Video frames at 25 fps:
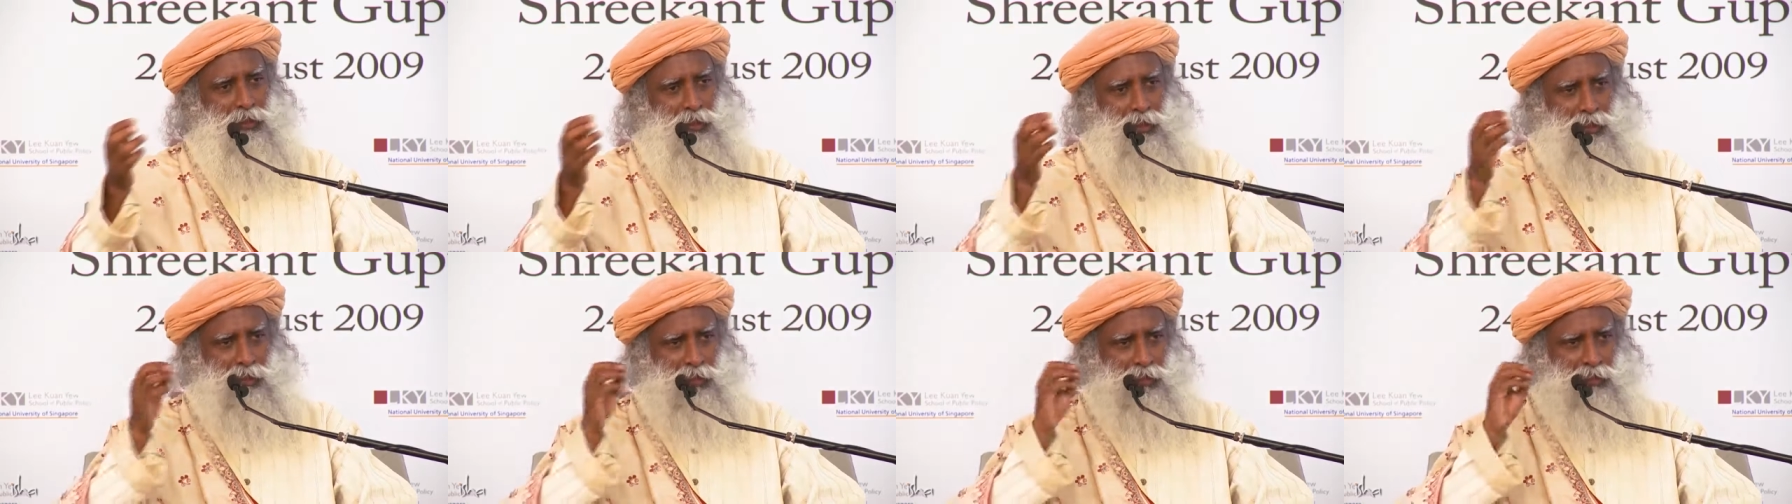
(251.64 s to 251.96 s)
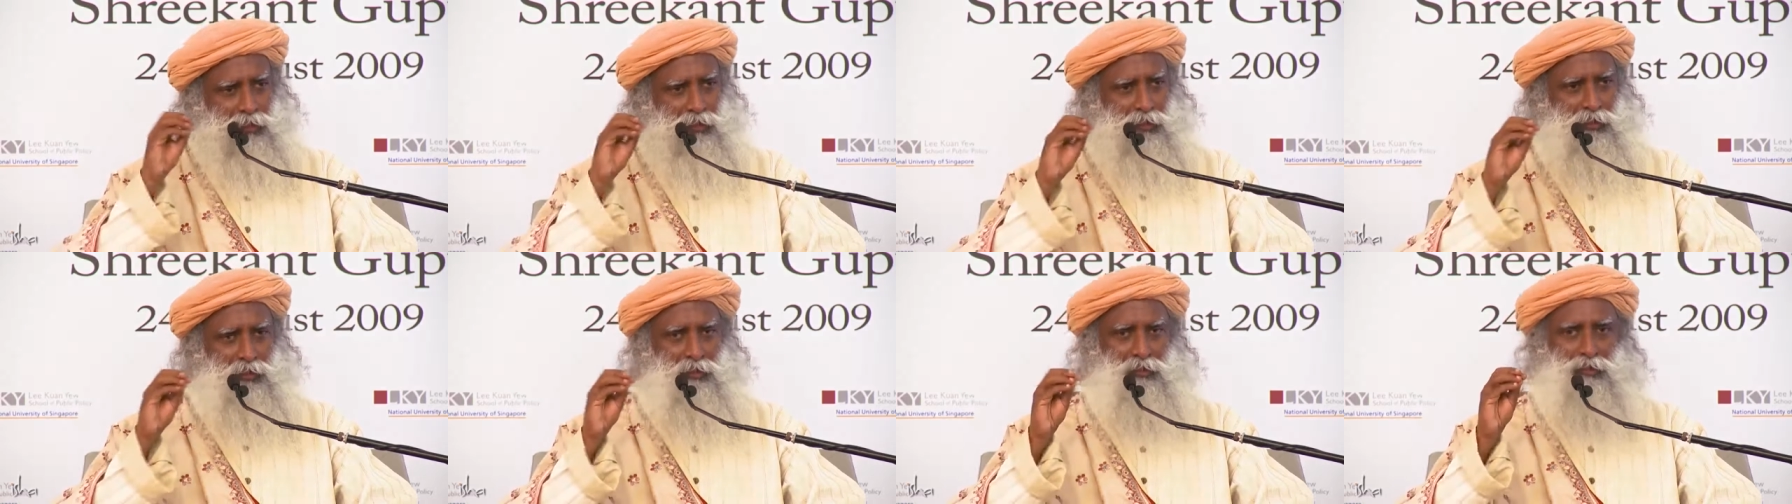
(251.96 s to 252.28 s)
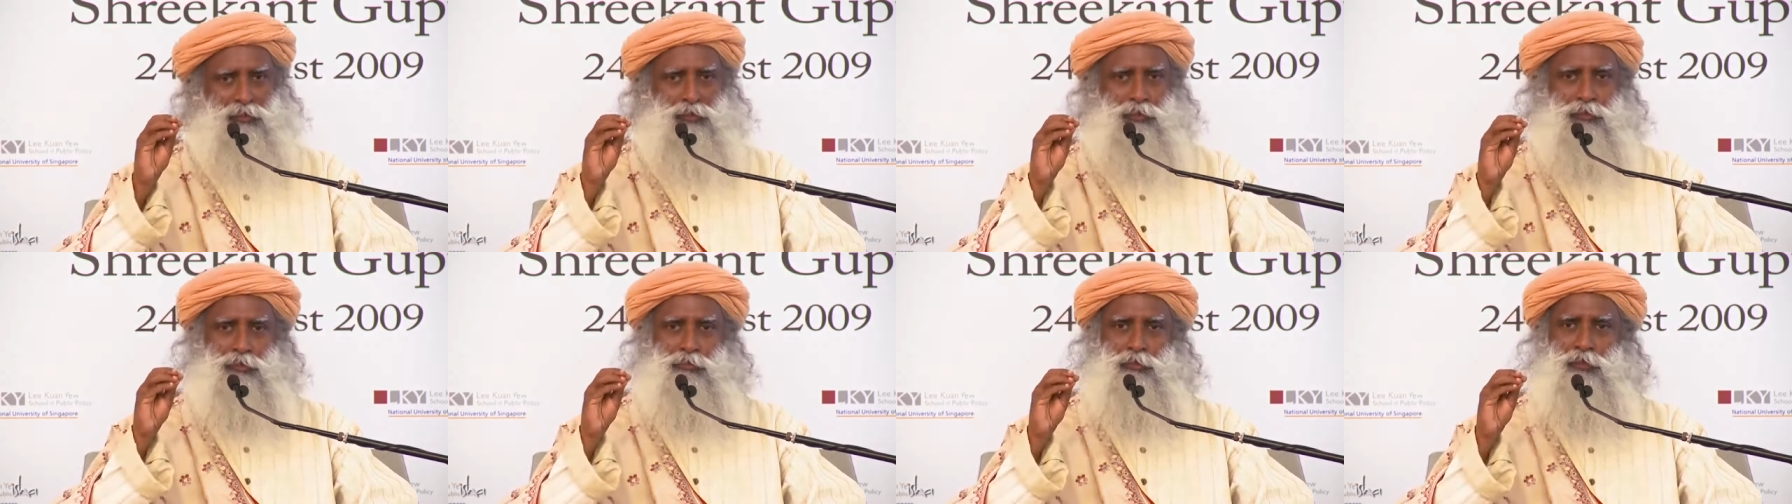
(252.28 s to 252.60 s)
Any
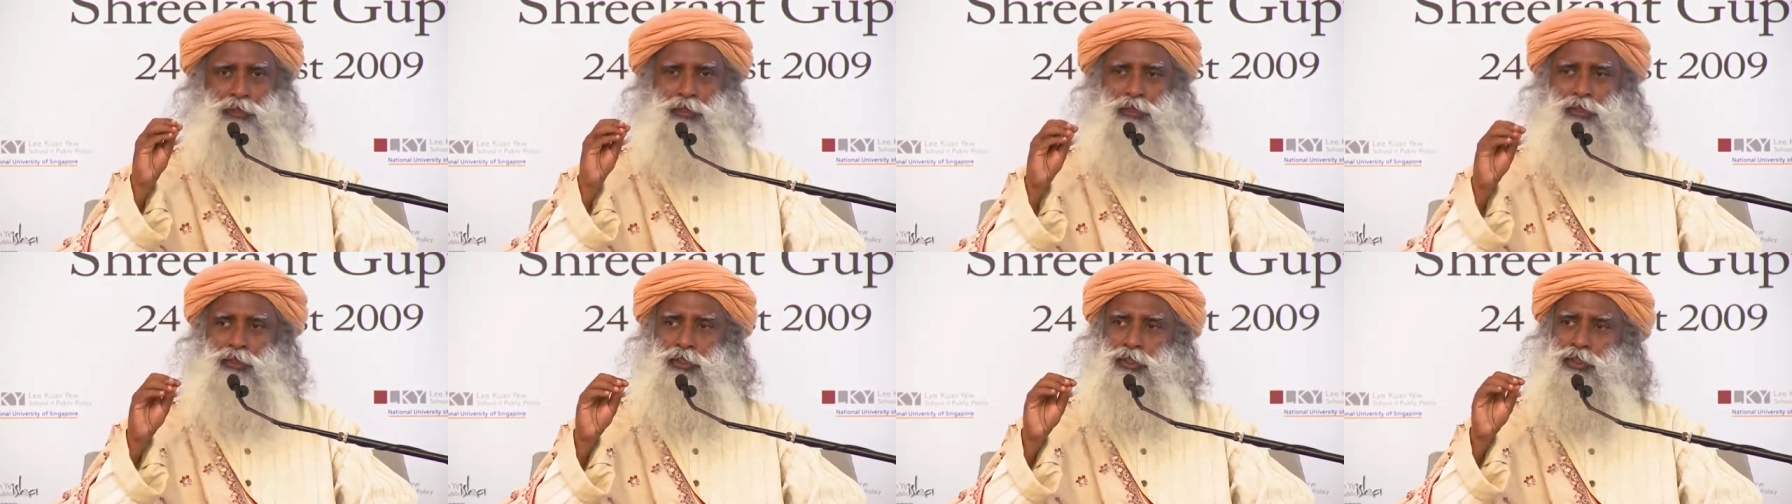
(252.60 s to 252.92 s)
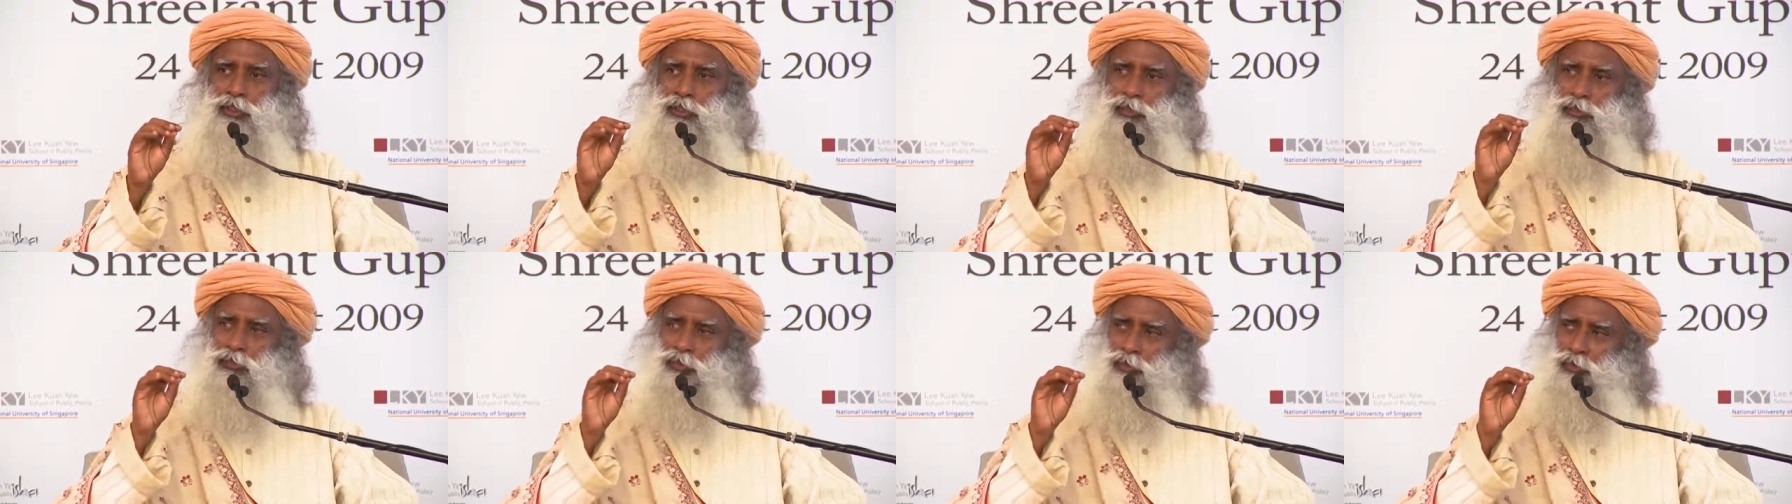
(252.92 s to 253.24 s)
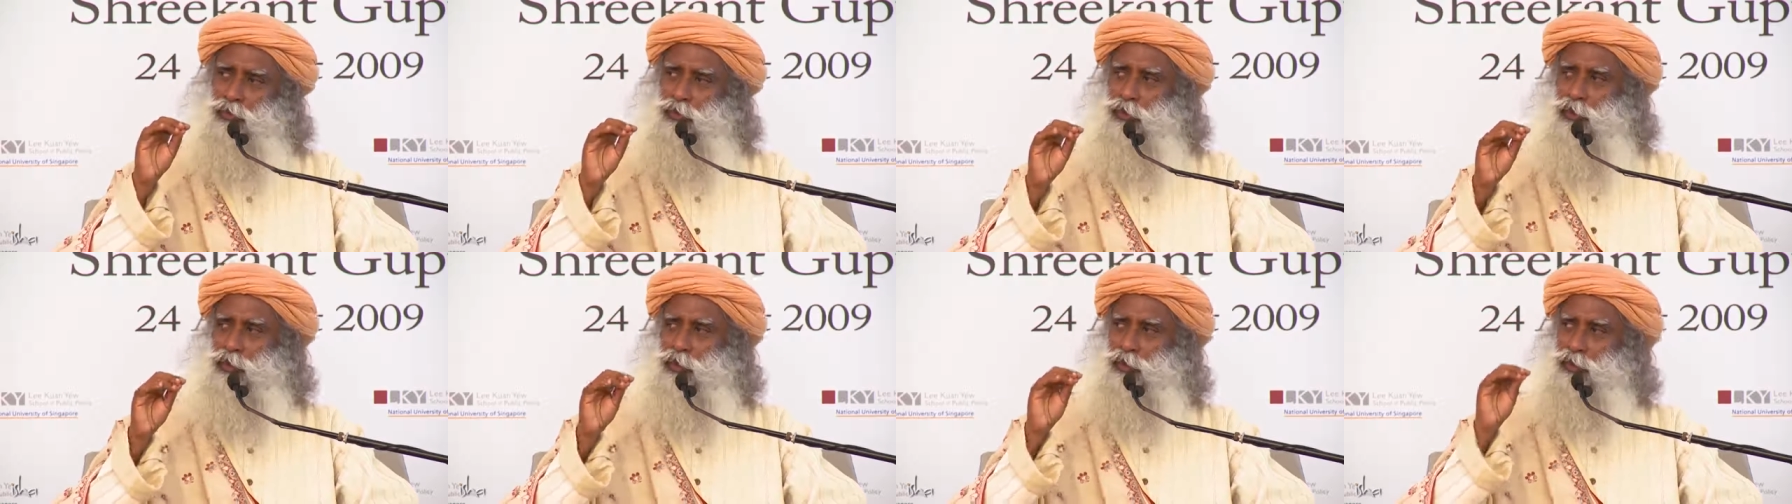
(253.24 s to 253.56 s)
instrument is
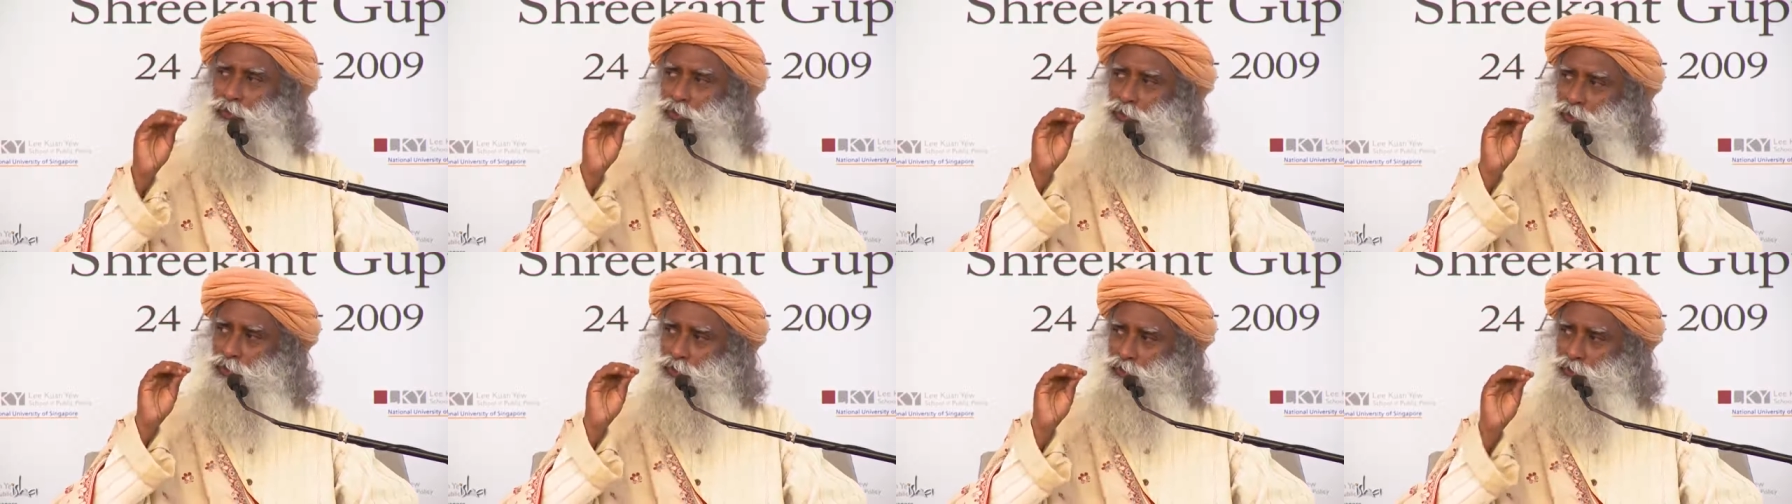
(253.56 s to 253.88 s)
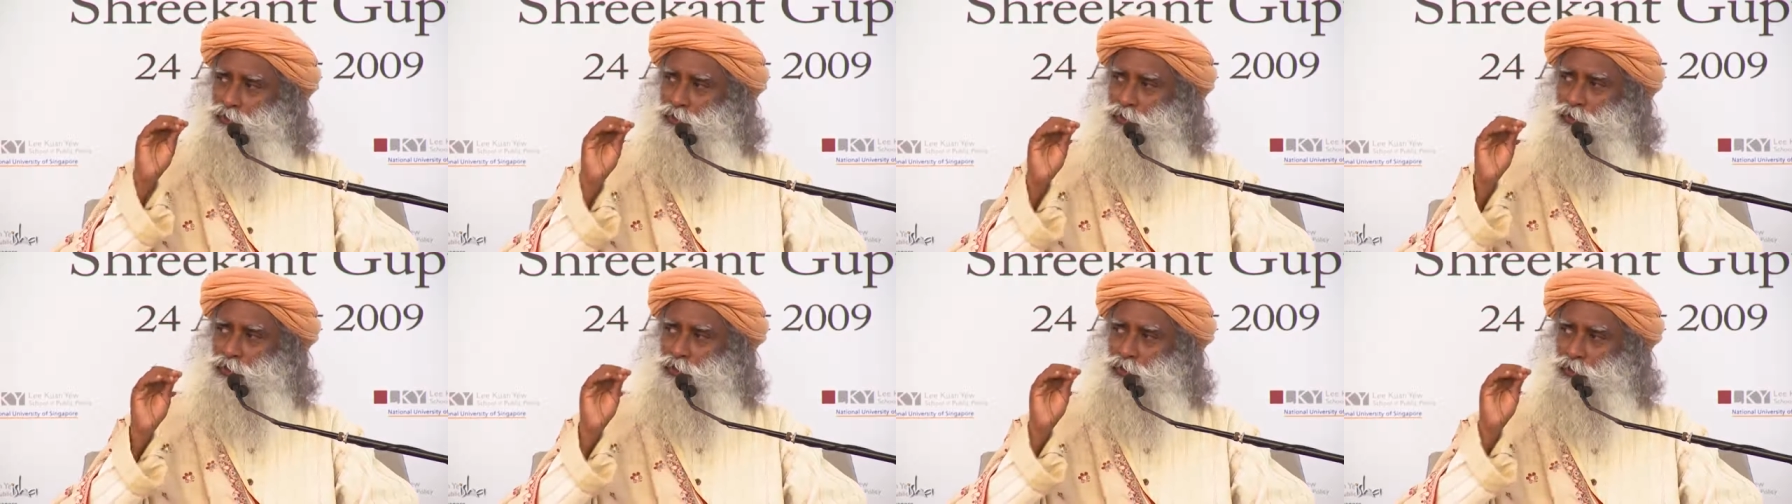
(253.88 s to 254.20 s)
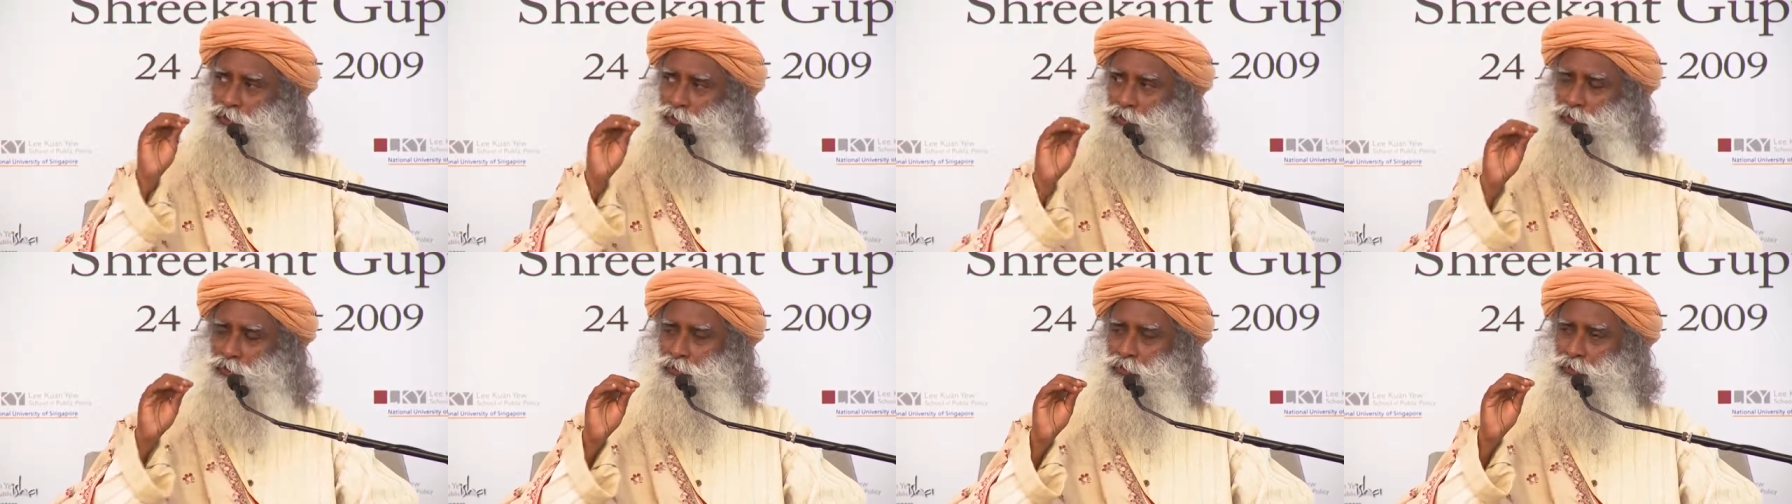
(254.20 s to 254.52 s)
truly useful to
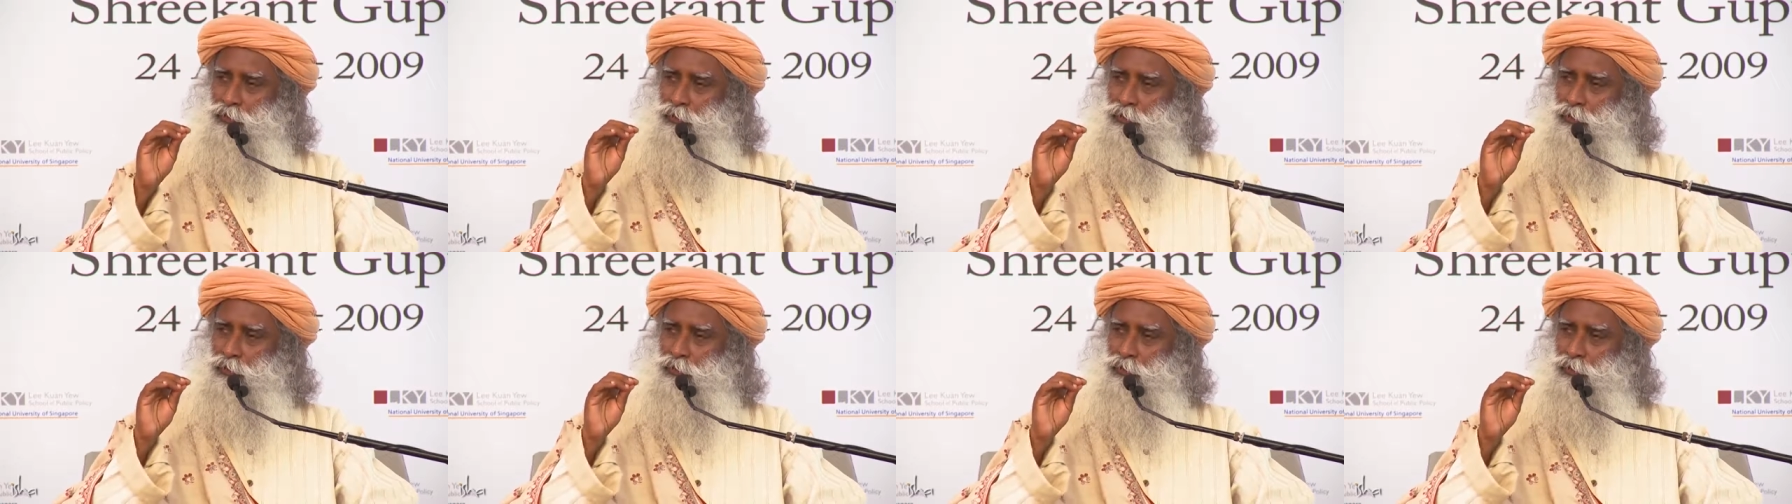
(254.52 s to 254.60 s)
you